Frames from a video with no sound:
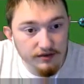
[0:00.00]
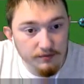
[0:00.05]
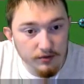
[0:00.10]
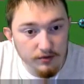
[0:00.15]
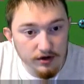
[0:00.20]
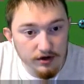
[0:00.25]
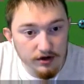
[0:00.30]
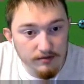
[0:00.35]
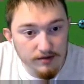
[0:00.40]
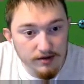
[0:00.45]
we're
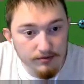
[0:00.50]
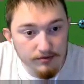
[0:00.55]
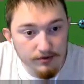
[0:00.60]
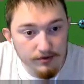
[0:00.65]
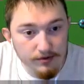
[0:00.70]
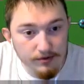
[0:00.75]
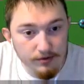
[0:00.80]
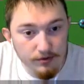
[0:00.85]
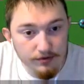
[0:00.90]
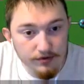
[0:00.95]
going to be able to
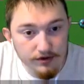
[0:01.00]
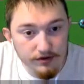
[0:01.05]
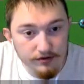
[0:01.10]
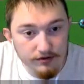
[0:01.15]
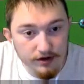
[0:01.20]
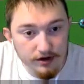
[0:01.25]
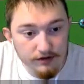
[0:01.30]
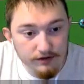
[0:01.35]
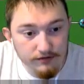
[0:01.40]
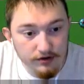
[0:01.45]
hold this
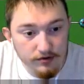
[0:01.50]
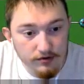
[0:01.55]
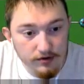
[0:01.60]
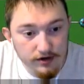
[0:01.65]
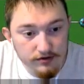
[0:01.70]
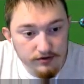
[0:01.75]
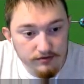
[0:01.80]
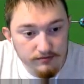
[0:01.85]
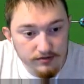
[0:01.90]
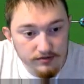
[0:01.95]
off for
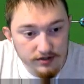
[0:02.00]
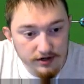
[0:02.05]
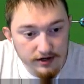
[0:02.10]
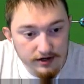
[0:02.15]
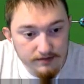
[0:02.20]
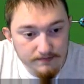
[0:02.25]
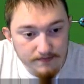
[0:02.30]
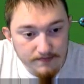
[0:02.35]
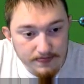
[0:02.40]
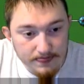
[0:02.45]
quite some
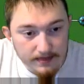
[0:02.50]
time.